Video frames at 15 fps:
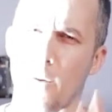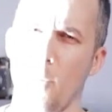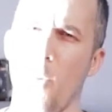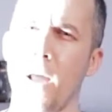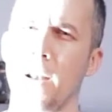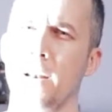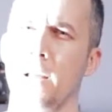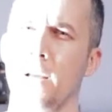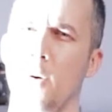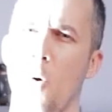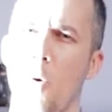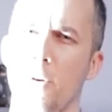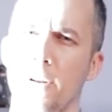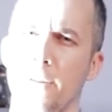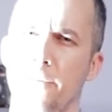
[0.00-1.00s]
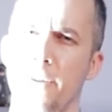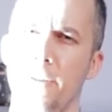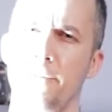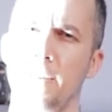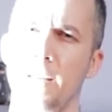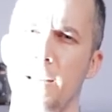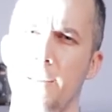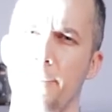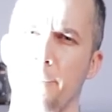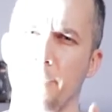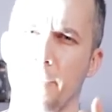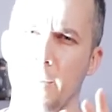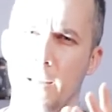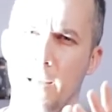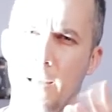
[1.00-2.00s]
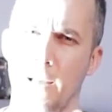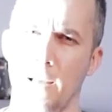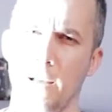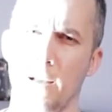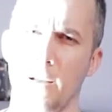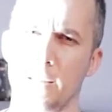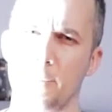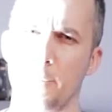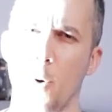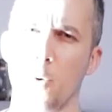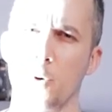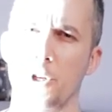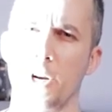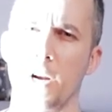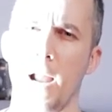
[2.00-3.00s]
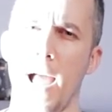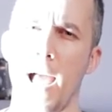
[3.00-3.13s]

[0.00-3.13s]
1/50 exposure,